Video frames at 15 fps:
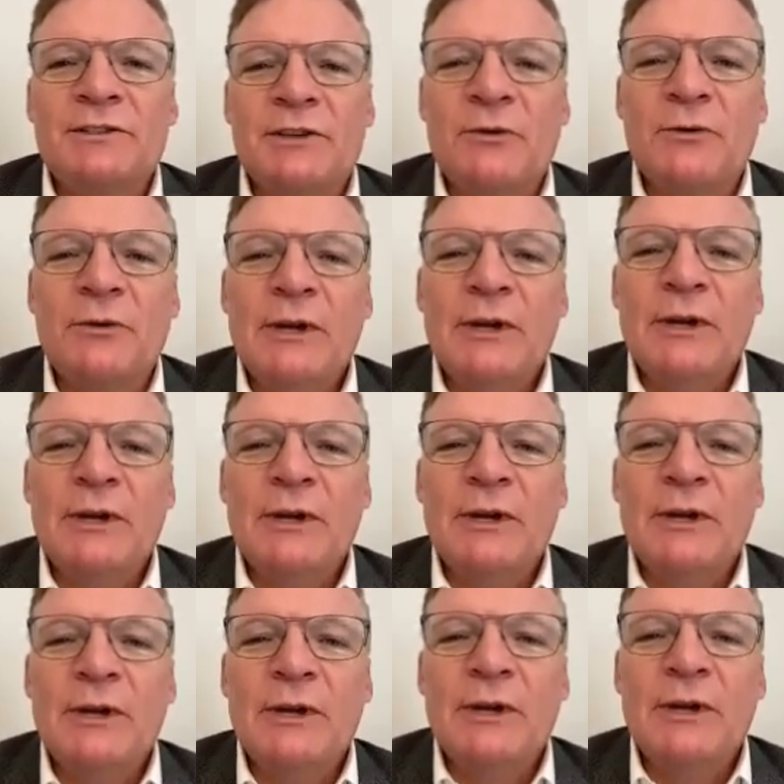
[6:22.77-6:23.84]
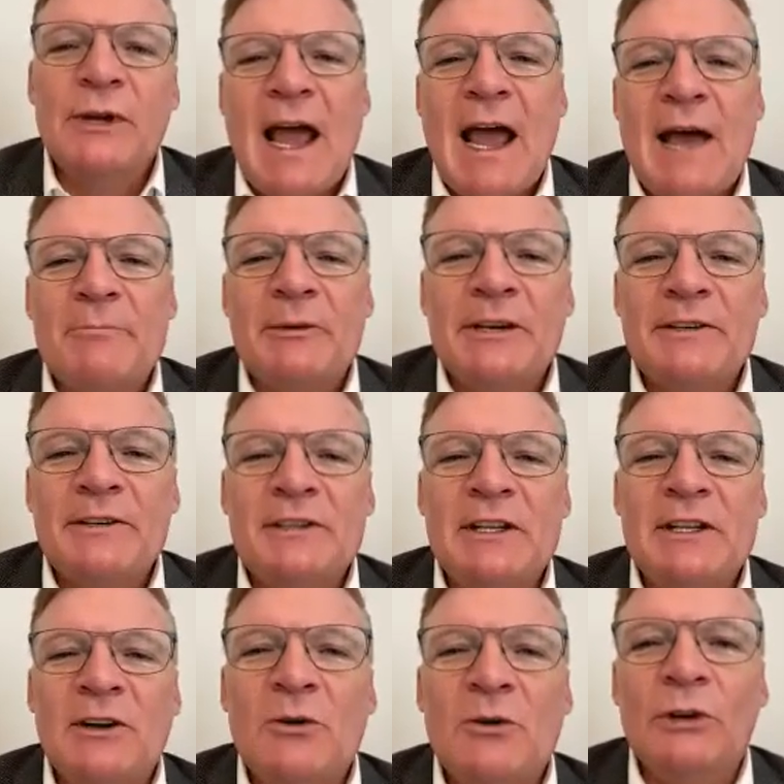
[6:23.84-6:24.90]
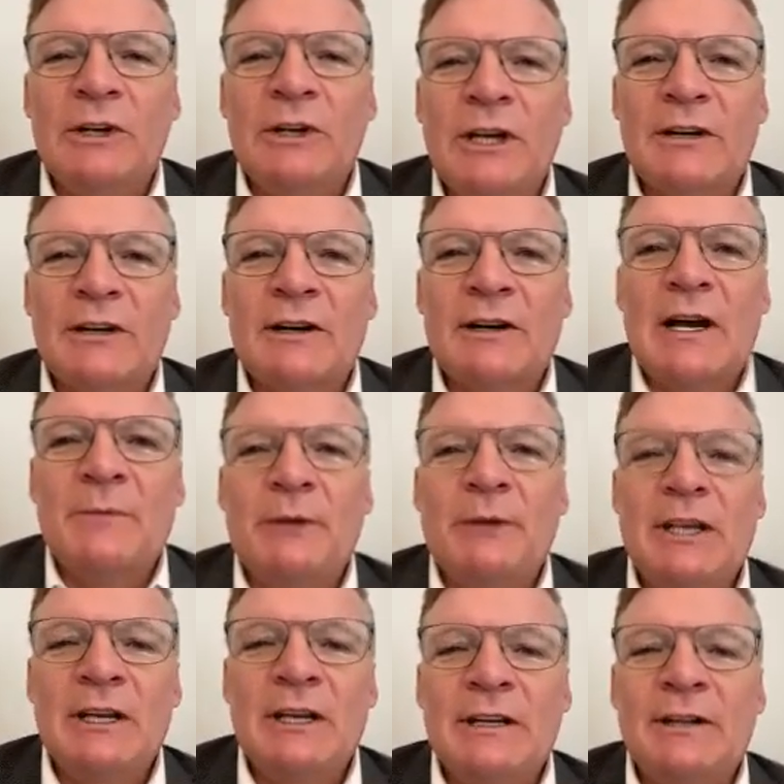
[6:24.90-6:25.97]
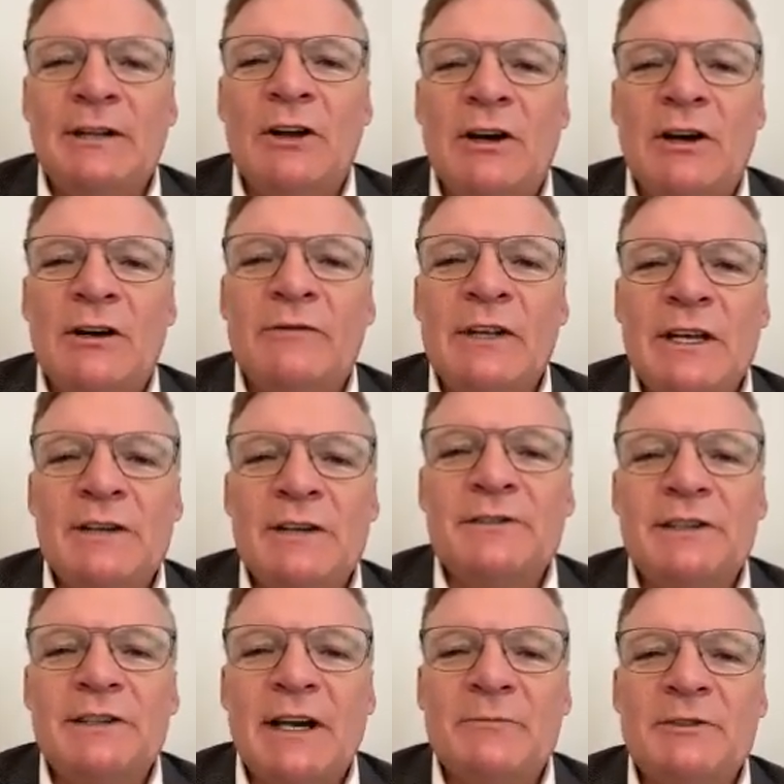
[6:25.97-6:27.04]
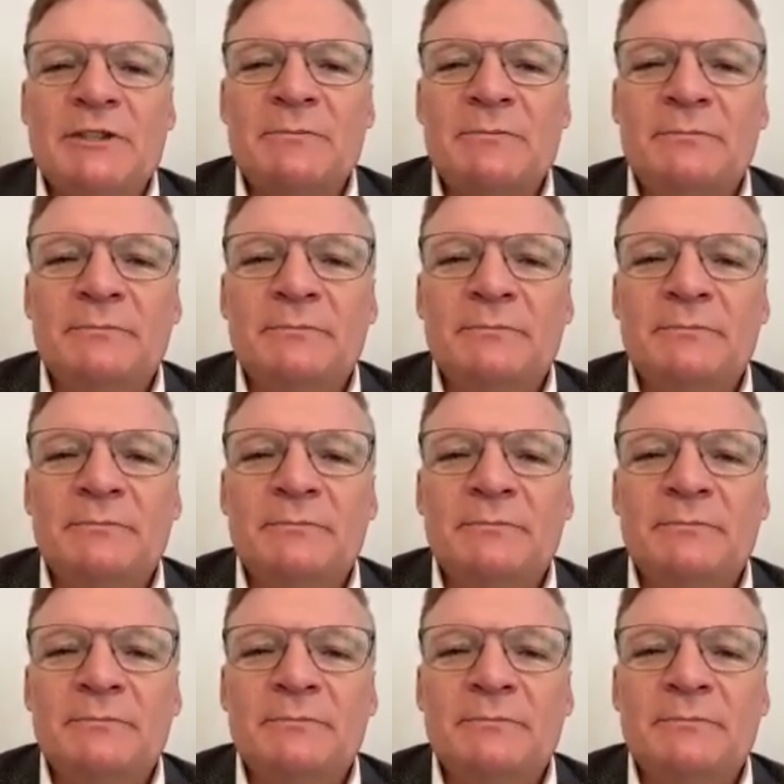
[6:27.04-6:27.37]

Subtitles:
So we're pretty happy to see the gold kicker coming in a lot of the intercepts.